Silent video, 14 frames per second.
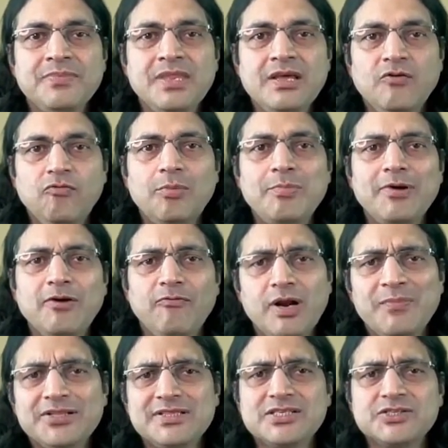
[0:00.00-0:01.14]
What
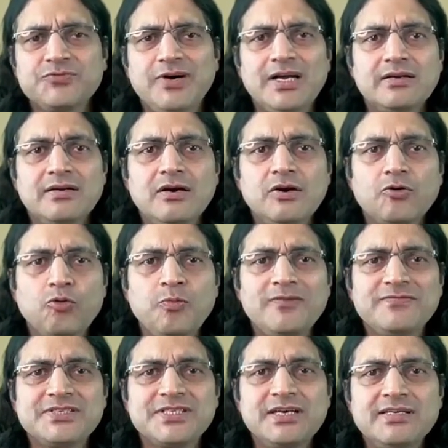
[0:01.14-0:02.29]
about this one? A group of
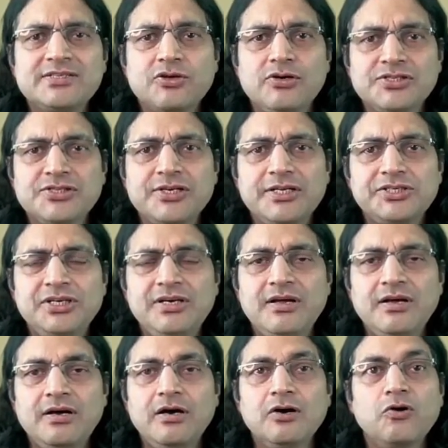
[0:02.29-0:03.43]
stars constellation.
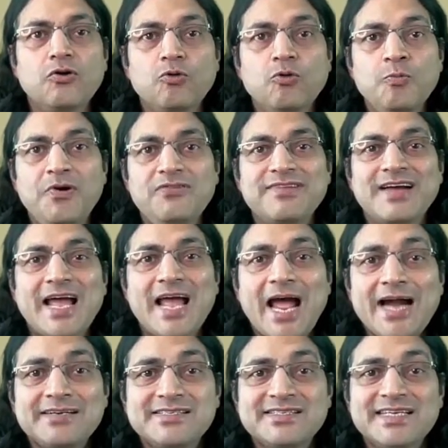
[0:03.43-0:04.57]
A group of
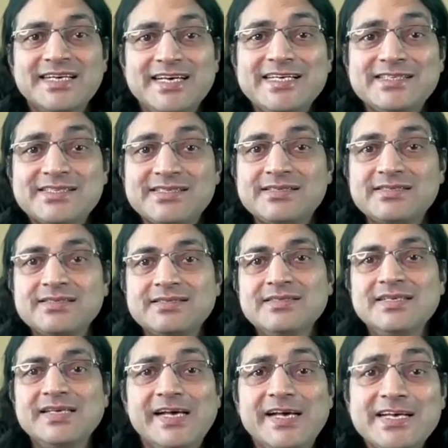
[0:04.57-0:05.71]
cats
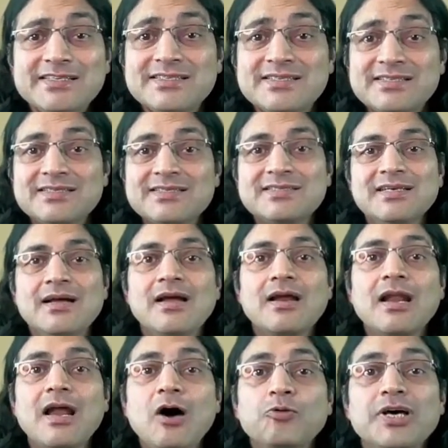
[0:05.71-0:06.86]
is
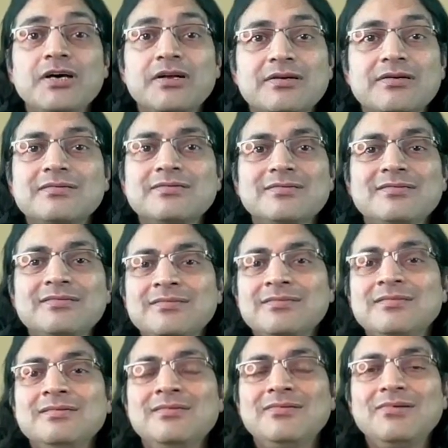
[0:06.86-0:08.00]
clowder.
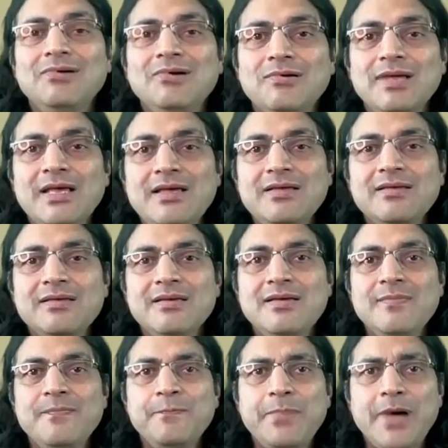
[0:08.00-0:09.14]
Okay.
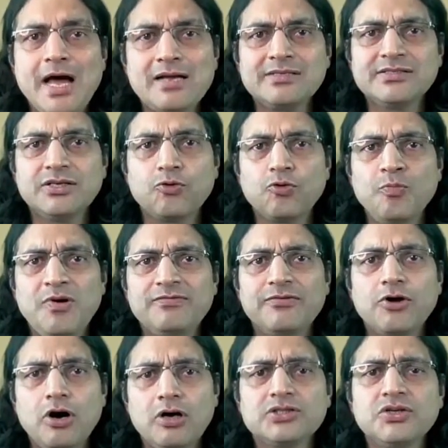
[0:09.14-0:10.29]
Pack is a group of
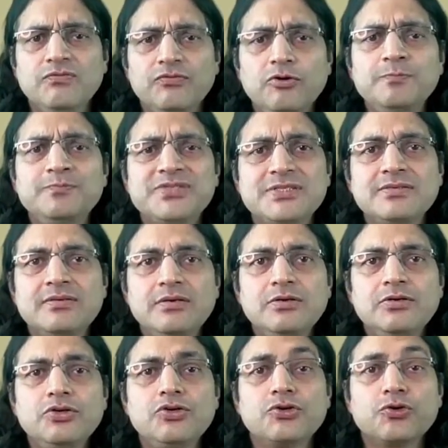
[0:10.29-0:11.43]
dogs or wolves.
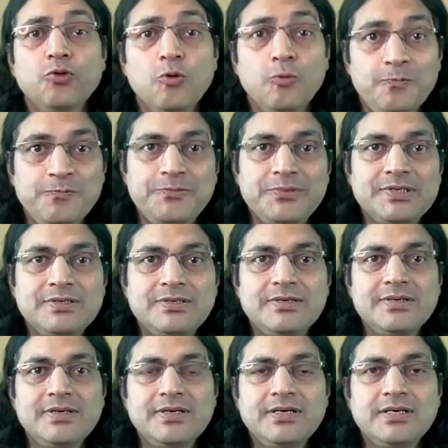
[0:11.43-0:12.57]
Troop
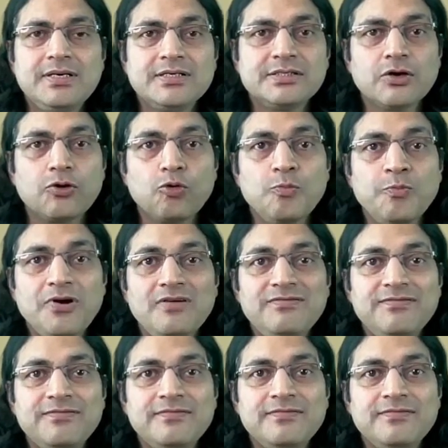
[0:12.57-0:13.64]
is a group of.